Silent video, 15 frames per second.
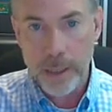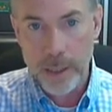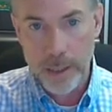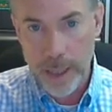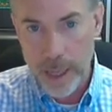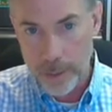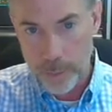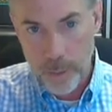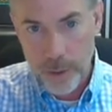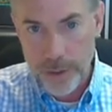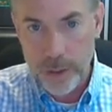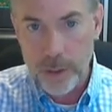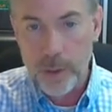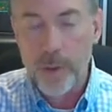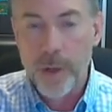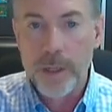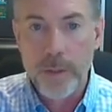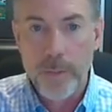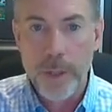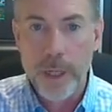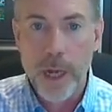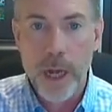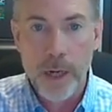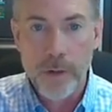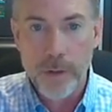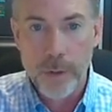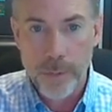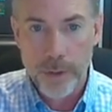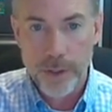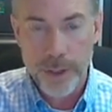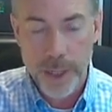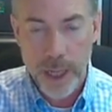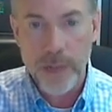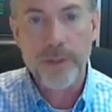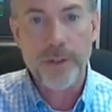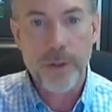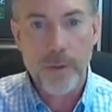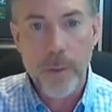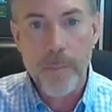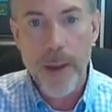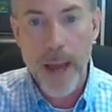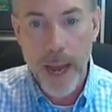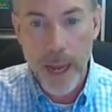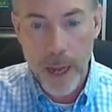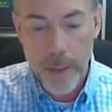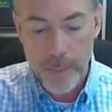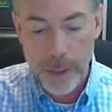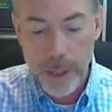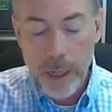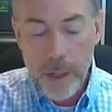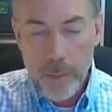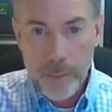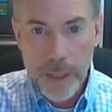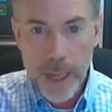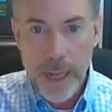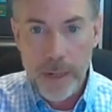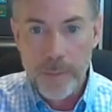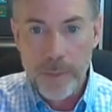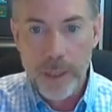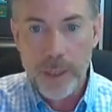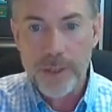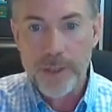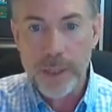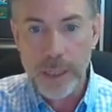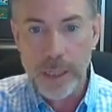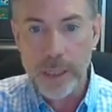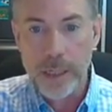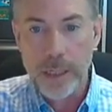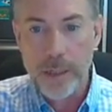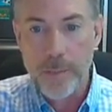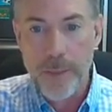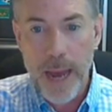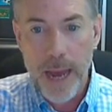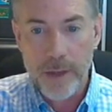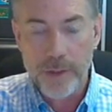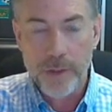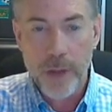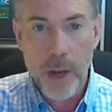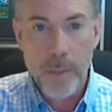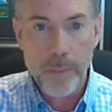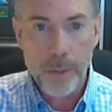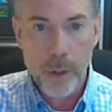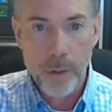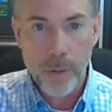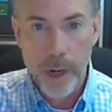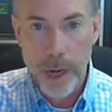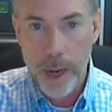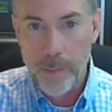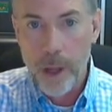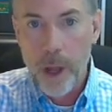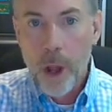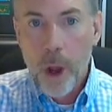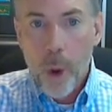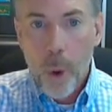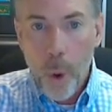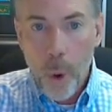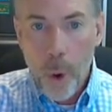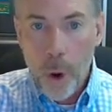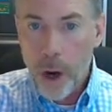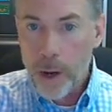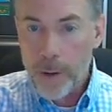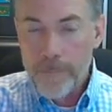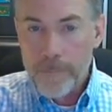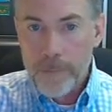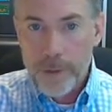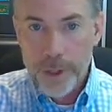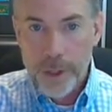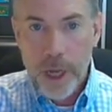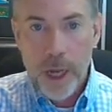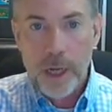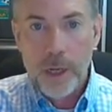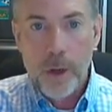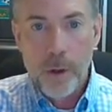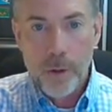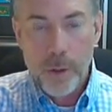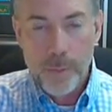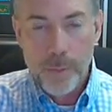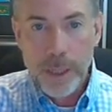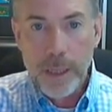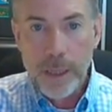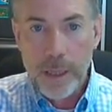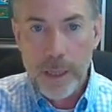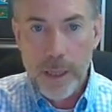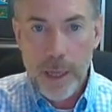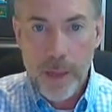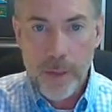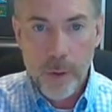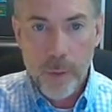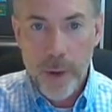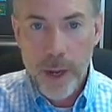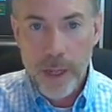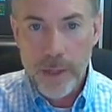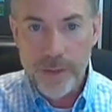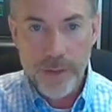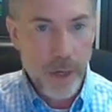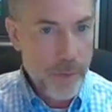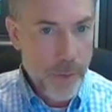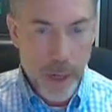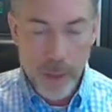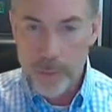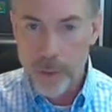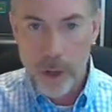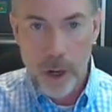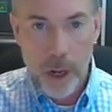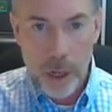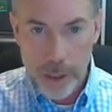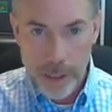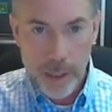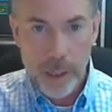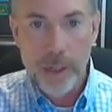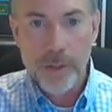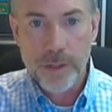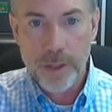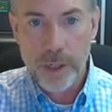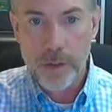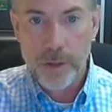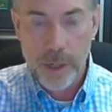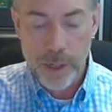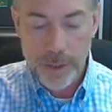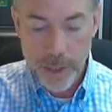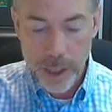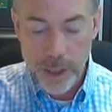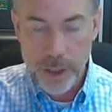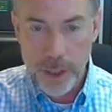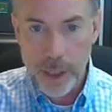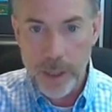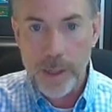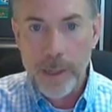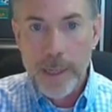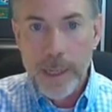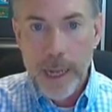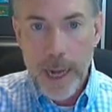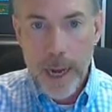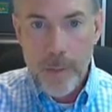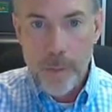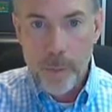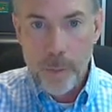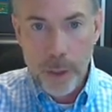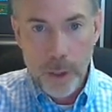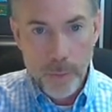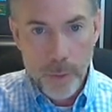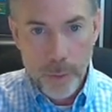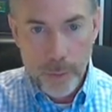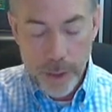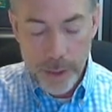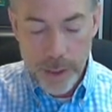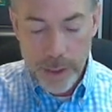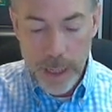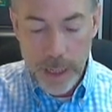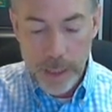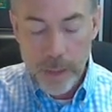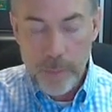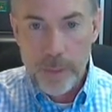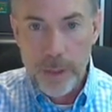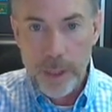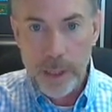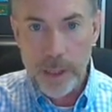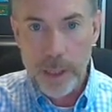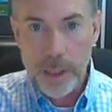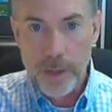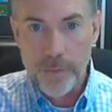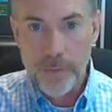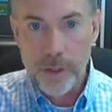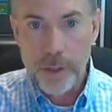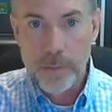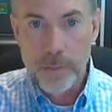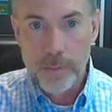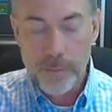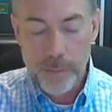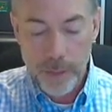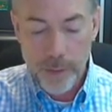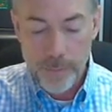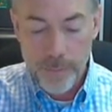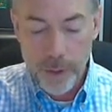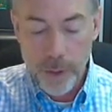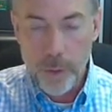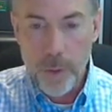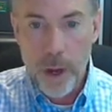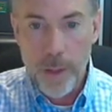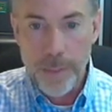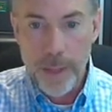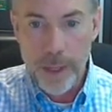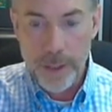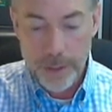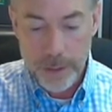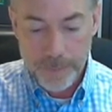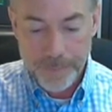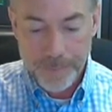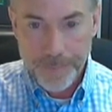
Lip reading: that that wasn't going to be 100%, so a backup plan B is needed, a backstop program, or to kind of go completely the other way and say, right, we're all in on synchronization, we'll really take a completely different view on this.